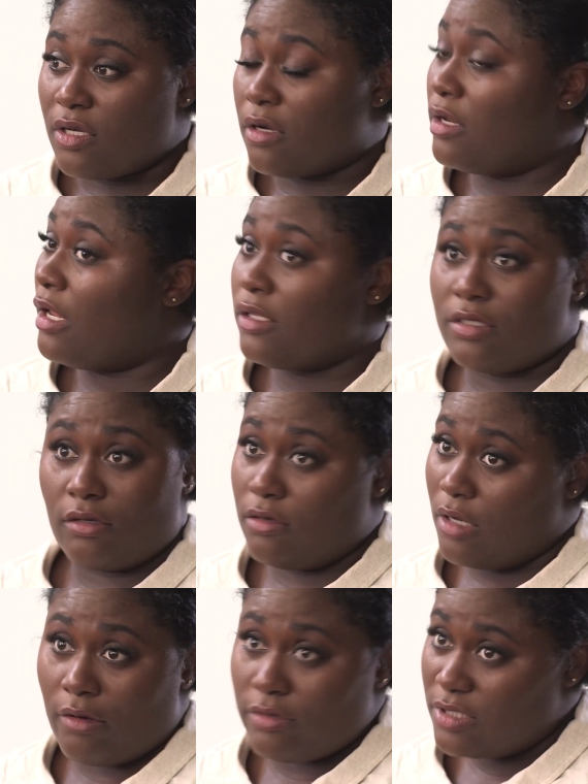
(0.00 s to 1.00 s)
younger, and I
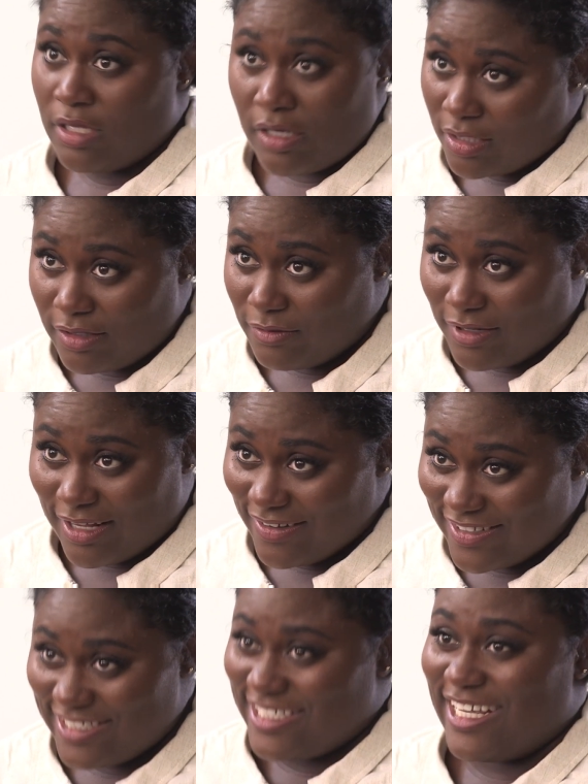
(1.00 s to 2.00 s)
told I was ugly when I
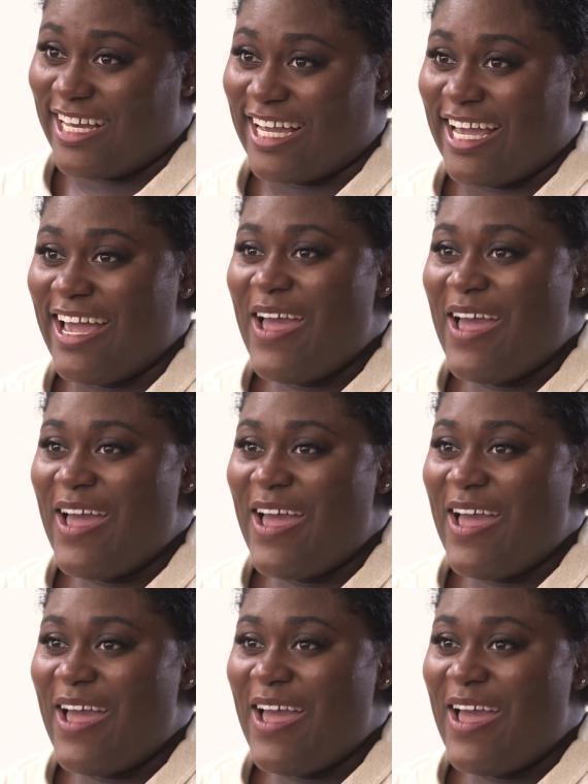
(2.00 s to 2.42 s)
was younger.